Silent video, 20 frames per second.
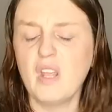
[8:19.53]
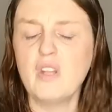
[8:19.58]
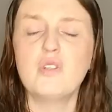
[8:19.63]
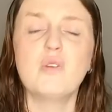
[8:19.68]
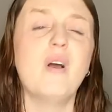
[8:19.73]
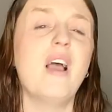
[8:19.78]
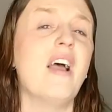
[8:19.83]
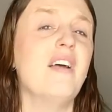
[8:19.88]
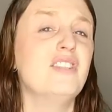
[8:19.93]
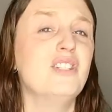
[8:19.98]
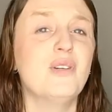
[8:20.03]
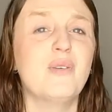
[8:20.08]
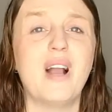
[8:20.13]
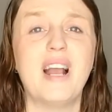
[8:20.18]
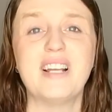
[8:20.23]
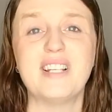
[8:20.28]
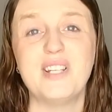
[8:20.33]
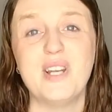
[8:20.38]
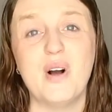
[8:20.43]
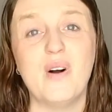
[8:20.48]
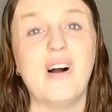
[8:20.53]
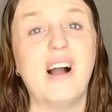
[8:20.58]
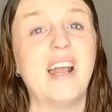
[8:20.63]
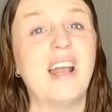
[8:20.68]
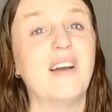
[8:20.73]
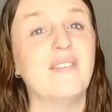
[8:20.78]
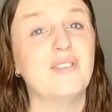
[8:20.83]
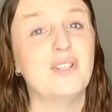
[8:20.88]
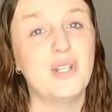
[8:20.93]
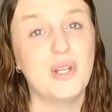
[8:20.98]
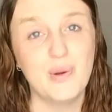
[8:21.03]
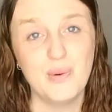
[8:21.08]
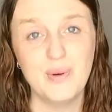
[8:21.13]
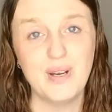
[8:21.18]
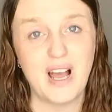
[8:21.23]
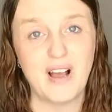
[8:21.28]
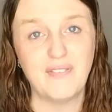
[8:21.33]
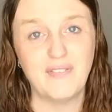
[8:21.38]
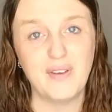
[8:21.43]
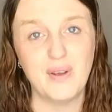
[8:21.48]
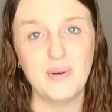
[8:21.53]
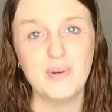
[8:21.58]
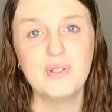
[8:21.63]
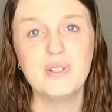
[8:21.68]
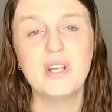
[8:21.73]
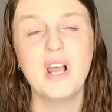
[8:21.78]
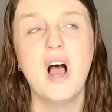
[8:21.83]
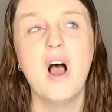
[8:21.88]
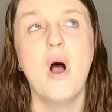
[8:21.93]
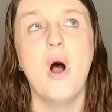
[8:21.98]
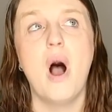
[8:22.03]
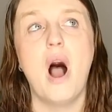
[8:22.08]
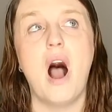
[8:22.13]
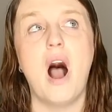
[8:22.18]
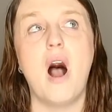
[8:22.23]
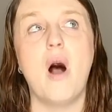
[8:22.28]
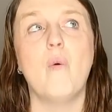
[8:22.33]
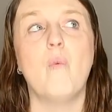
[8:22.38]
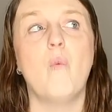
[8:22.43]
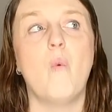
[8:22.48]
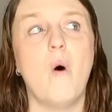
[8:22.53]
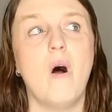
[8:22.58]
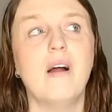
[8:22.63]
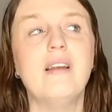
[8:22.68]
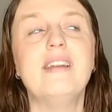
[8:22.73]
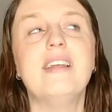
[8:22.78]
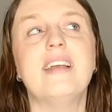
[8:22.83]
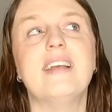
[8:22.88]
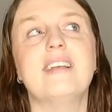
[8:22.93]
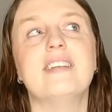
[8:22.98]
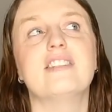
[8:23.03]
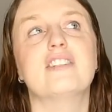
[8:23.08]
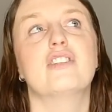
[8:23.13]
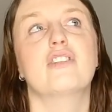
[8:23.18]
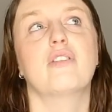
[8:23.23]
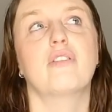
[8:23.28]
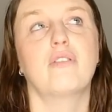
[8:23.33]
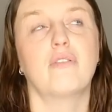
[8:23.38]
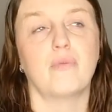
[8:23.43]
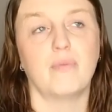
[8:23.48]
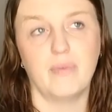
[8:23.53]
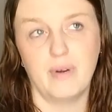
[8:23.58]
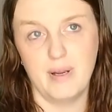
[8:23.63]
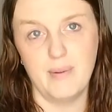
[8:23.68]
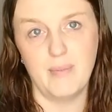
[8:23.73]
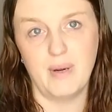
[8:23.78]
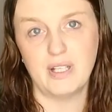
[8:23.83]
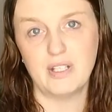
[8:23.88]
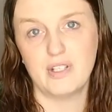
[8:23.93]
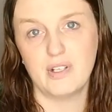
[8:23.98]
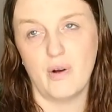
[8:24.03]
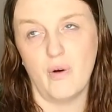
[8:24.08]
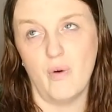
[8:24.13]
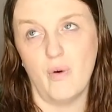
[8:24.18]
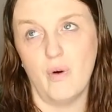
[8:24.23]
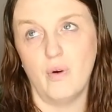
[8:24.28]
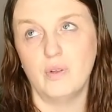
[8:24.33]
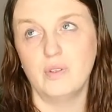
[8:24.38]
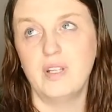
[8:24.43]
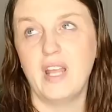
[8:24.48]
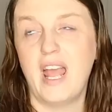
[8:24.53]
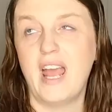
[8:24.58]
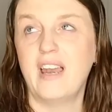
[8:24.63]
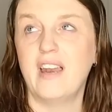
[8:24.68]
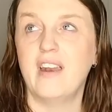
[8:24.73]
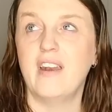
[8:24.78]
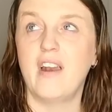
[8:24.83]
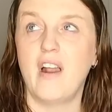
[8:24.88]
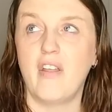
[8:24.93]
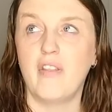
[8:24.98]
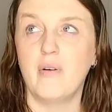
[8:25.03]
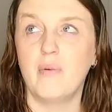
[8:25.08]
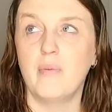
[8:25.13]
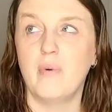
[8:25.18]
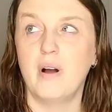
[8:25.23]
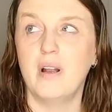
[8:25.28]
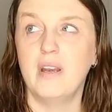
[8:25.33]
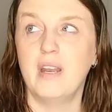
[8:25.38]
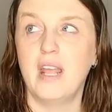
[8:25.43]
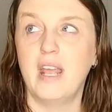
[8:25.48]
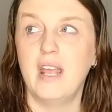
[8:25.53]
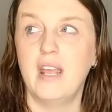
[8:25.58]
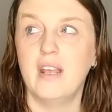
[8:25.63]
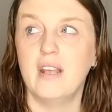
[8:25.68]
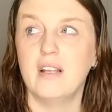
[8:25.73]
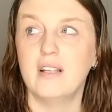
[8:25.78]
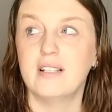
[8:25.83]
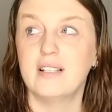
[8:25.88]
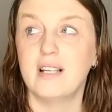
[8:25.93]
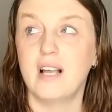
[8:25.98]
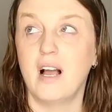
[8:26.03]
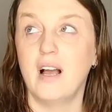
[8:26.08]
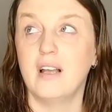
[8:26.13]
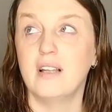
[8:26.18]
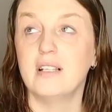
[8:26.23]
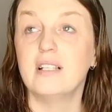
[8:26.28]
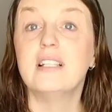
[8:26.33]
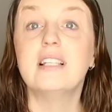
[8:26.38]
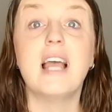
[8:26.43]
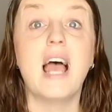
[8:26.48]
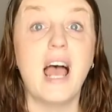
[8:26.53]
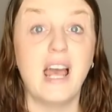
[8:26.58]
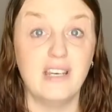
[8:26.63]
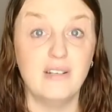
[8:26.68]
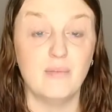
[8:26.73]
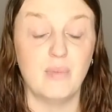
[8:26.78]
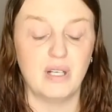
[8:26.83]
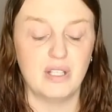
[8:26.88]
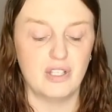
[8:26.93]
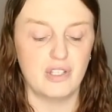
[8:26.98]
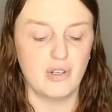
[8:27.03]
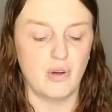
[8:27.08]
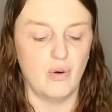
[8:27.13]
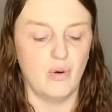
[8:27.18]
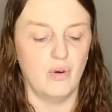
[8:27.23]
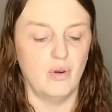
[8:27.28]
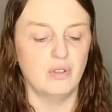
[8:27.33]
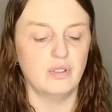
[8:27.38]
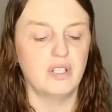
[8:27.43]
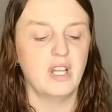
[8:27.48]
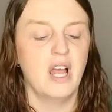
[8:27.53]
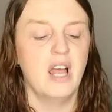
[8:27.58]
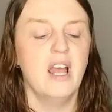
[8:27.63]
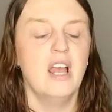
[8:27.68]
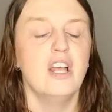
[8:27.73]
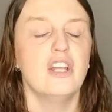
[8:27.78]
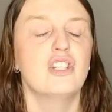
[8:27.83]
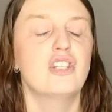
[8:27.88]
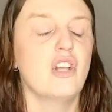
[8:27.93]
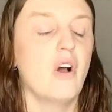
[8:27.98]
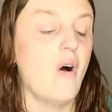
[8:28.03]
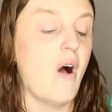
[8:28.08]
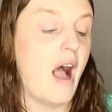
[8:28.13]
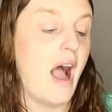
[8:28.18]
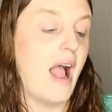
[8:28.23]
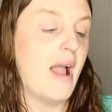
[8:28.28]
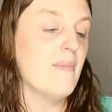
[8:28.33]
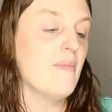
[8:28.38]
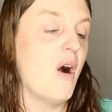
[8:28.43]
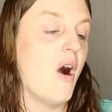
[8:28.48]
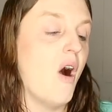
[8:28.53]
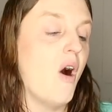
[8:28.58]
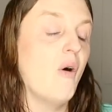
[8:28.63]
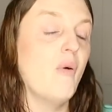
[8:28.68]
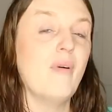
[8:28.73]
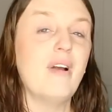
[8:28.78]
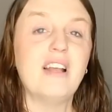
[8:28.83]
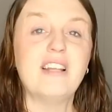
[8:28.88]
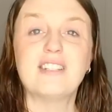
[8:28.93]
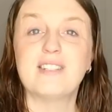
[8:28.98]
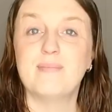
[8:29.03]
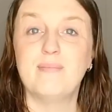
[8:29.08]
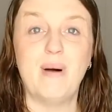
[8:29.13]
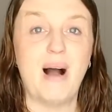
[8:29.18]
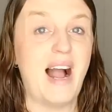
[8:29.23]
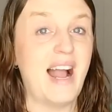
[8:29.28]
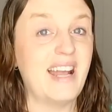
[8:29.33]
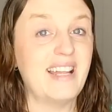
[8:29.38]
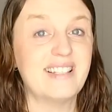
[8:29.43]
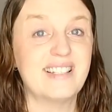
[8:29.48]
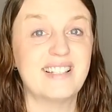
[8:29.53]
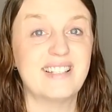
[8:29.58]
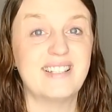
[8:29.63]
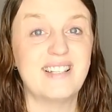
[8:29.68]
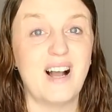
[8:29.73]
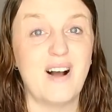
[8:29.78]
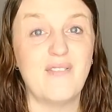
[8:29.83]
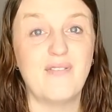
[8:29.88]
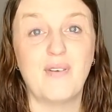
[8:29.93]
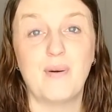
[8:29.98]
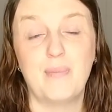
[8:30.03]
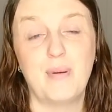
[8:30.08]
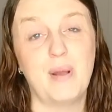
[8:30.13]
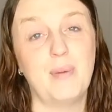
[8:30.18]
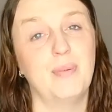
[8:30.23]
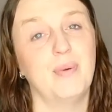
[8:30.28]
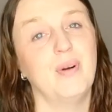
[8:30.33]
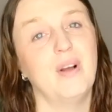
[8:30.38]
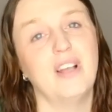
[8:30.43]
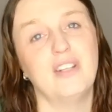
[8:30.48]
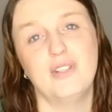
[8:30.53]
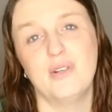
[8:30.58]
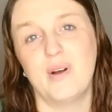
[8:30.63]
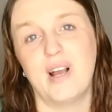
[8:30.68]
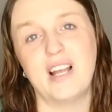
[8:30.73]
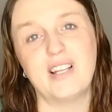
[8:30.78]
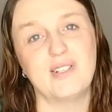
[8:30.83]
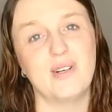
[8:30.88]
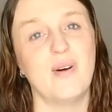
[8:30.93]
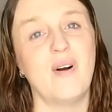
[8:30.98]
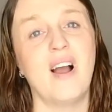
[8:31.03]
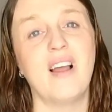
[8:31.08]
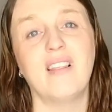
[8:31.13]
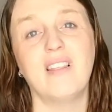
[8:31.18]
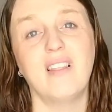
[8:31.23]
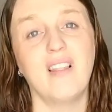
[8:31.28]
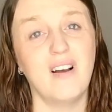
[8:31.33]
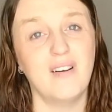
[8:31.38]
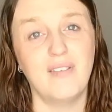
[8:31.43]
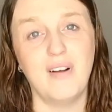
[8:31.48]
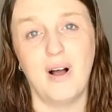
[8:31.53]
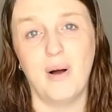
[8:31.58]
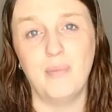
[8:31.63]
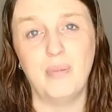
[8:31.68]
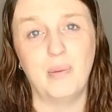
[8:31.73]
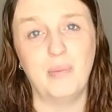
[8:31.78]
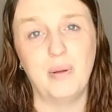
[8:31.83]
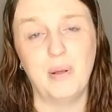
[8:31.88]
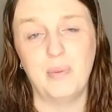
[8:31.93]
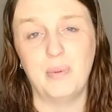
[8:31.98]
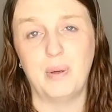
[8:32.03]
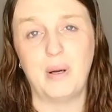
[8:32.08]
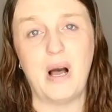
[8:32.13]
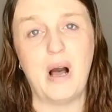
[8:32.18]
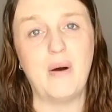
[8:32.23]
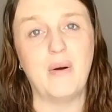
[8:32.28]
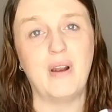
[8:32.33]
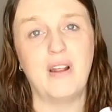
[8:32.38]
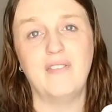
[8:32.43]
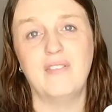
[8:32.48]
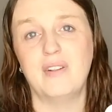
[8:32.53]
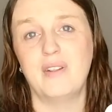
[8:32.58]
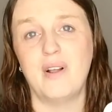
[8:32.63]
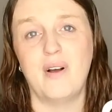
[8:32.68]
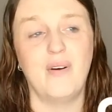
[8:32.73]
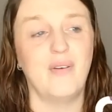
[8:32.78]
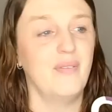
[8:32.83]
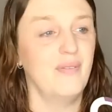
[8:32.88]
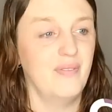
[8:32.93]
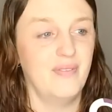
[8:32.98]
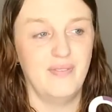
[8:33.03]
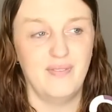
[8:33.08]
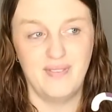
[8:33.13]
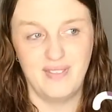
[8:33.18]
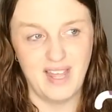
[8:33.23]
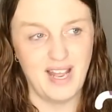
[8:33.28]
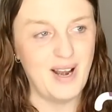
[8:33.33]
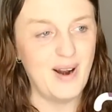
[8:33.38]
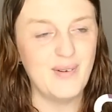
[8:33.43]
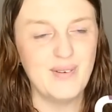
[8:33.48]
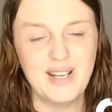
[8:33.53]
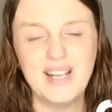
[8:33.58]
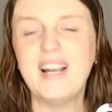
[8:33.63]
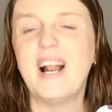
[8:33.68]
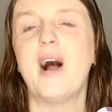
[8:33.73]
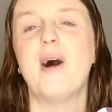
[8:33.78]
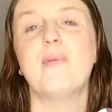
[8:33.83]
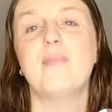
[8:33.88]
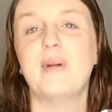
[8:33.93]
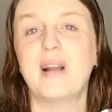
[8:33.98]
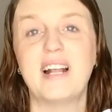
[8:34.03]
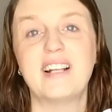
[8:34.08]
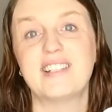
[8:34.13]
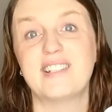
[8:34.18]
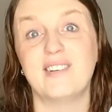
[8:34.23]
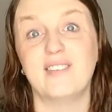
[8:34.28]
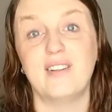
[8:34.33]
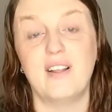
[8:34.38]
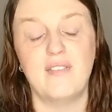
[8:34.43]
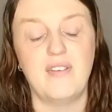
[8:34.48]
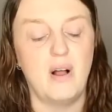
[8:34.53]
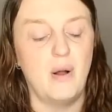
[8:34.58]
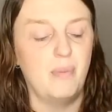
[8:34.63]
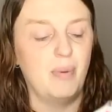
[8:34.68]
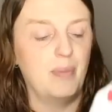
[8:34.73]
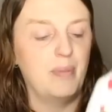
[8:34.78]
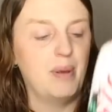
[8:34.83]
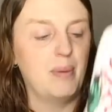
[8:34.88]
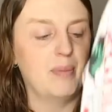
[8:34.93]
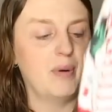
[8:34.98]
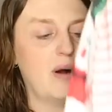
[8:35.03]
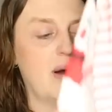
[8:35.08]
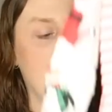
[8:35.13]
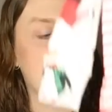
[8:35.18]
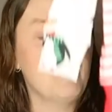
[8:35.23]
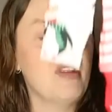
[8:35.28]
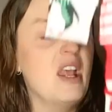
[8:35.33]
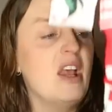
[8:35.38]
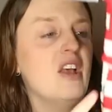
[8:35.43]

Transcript: So as you guys know, I have two nephews. Uh, one is three months old and another one is 10 months old. So I'm always buying stuff for people. As you guys know, I love helping people out, even though they don't need help, but I still love helping people out.